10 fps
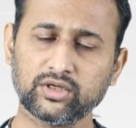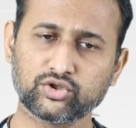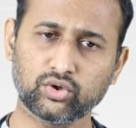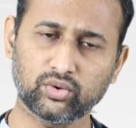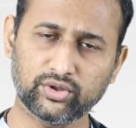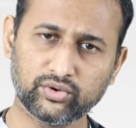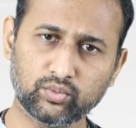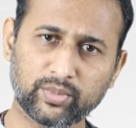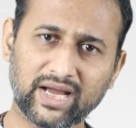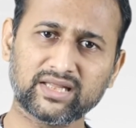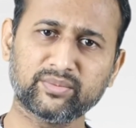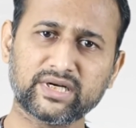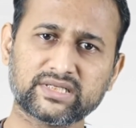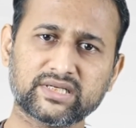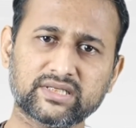So you buy the
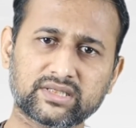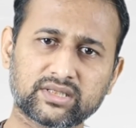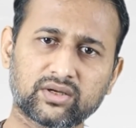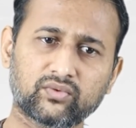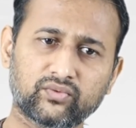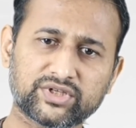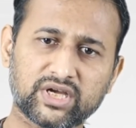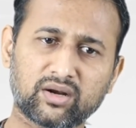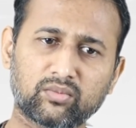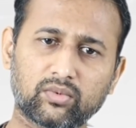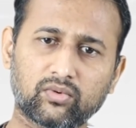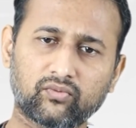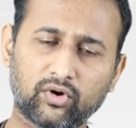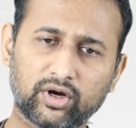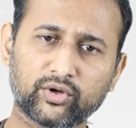medicines which are
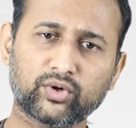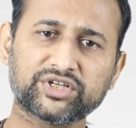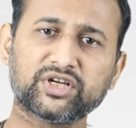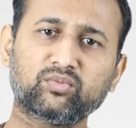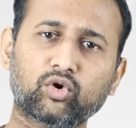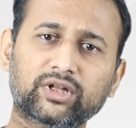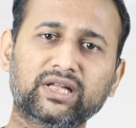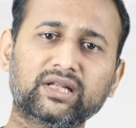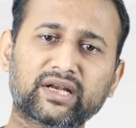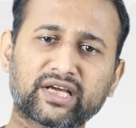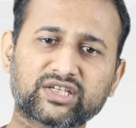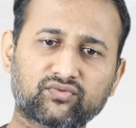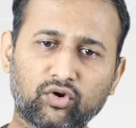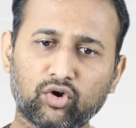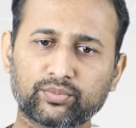for a duration more than the next
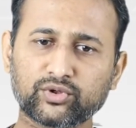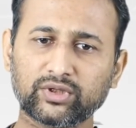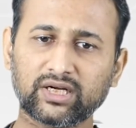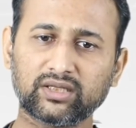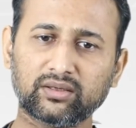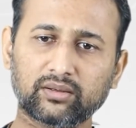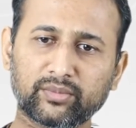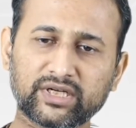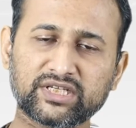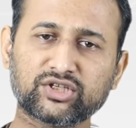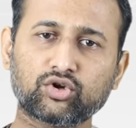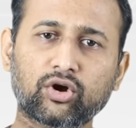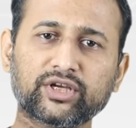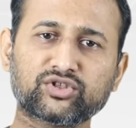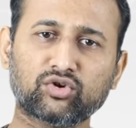follow-up, so that the medicine
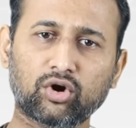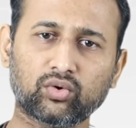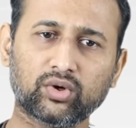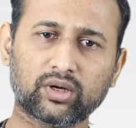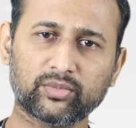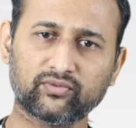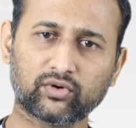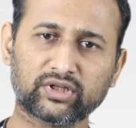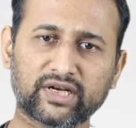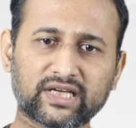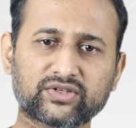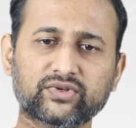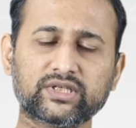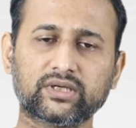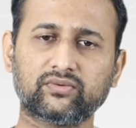stock is not over before the next
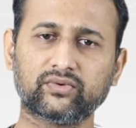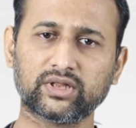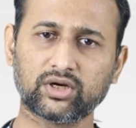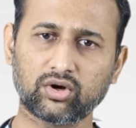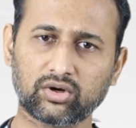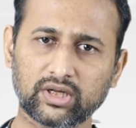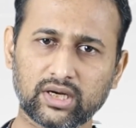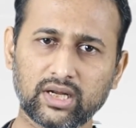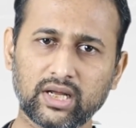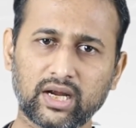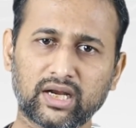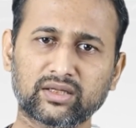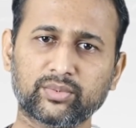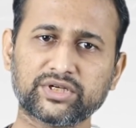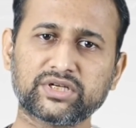visit with the doctor and
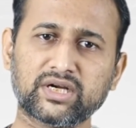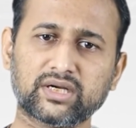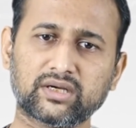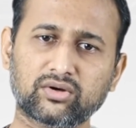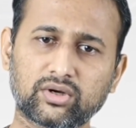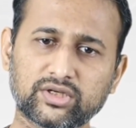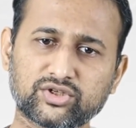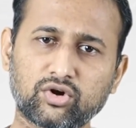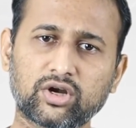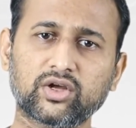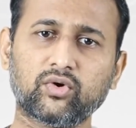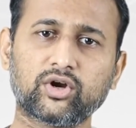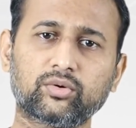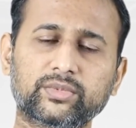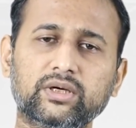the patient is not
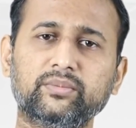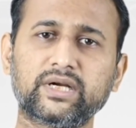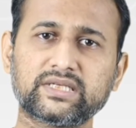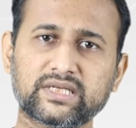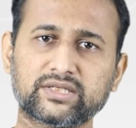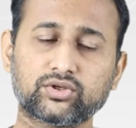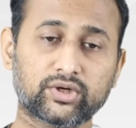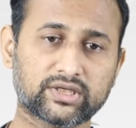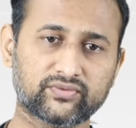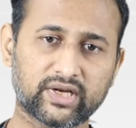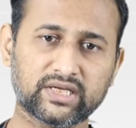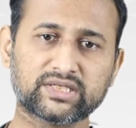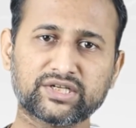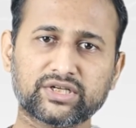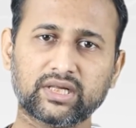devoid of the medicines. So it is very
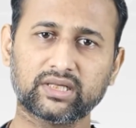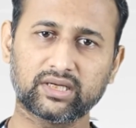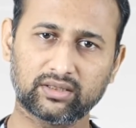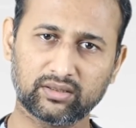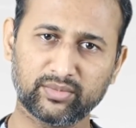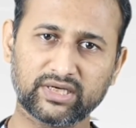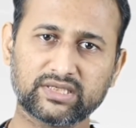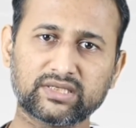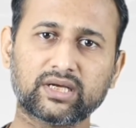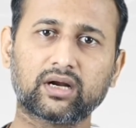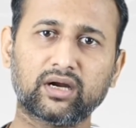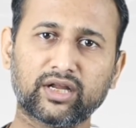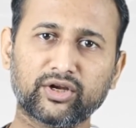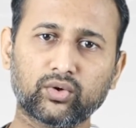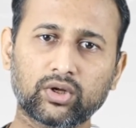essential that the medicines are
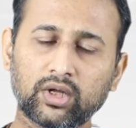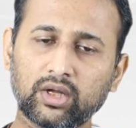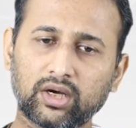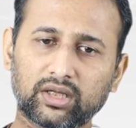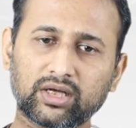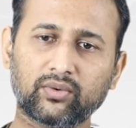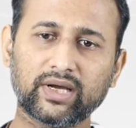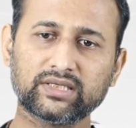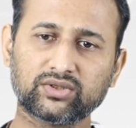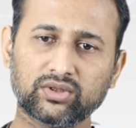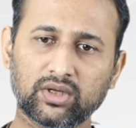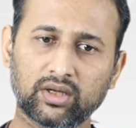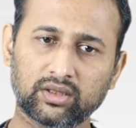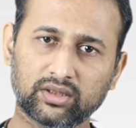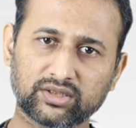continued, otherwise
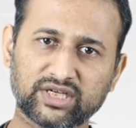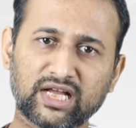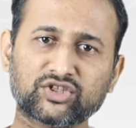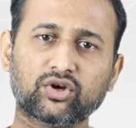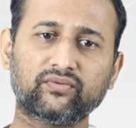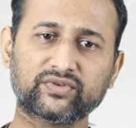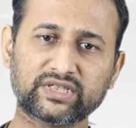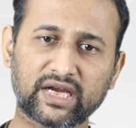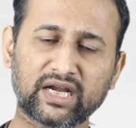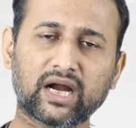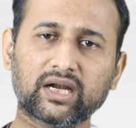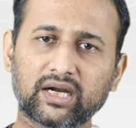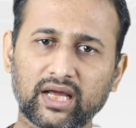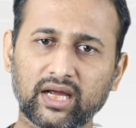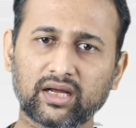the chance of second heart
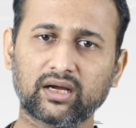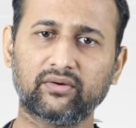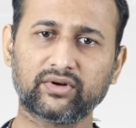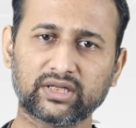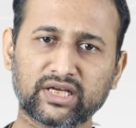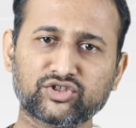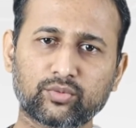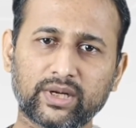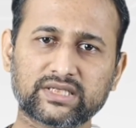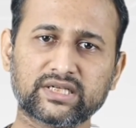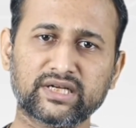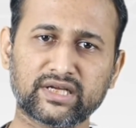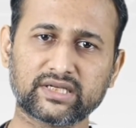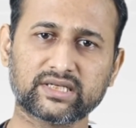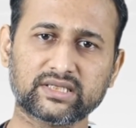attack after the angioplasty
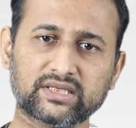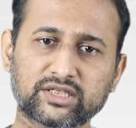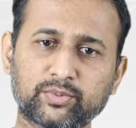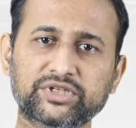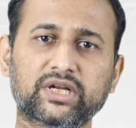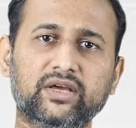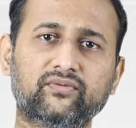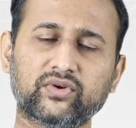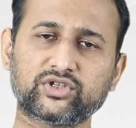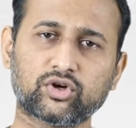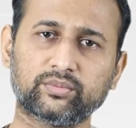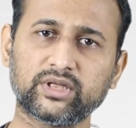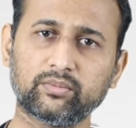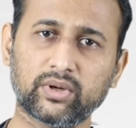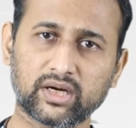increases, especially if we stop
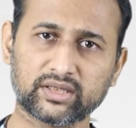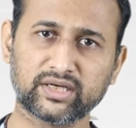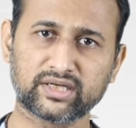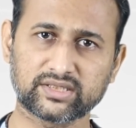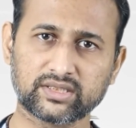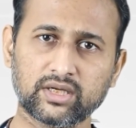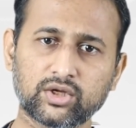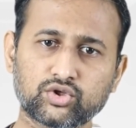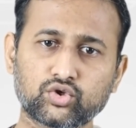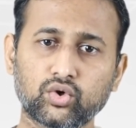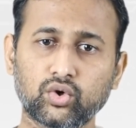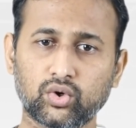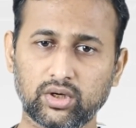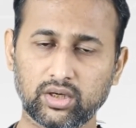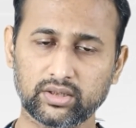the blood thinners.
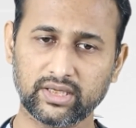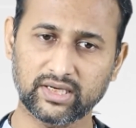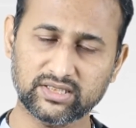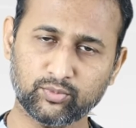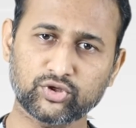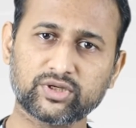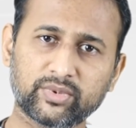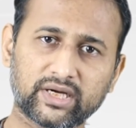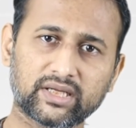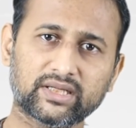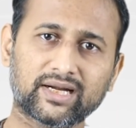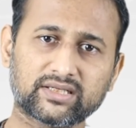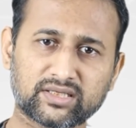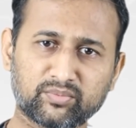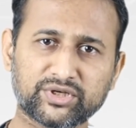So there is a possibility
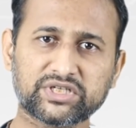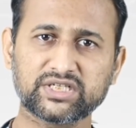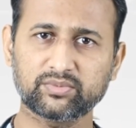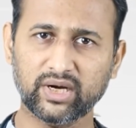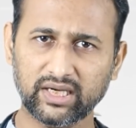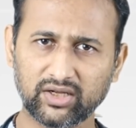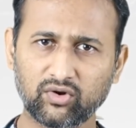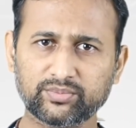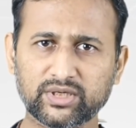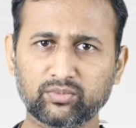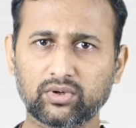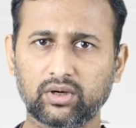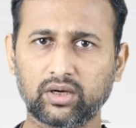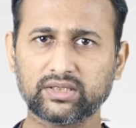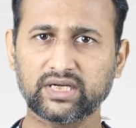that some patients might develop some
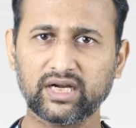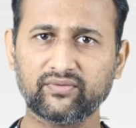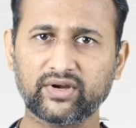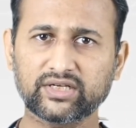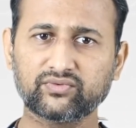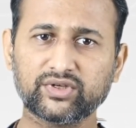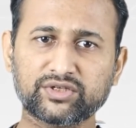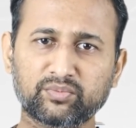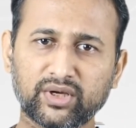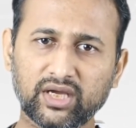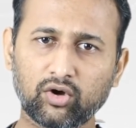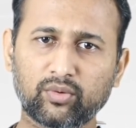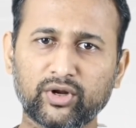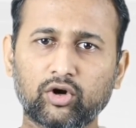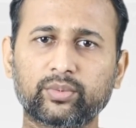side effects which may
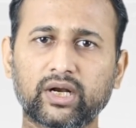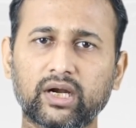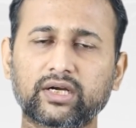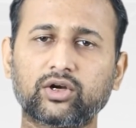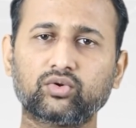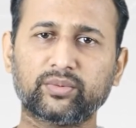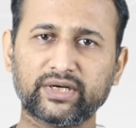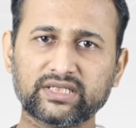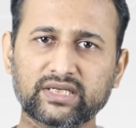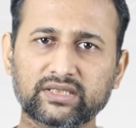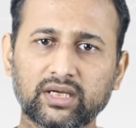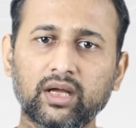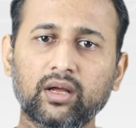or may not be related to the medicines.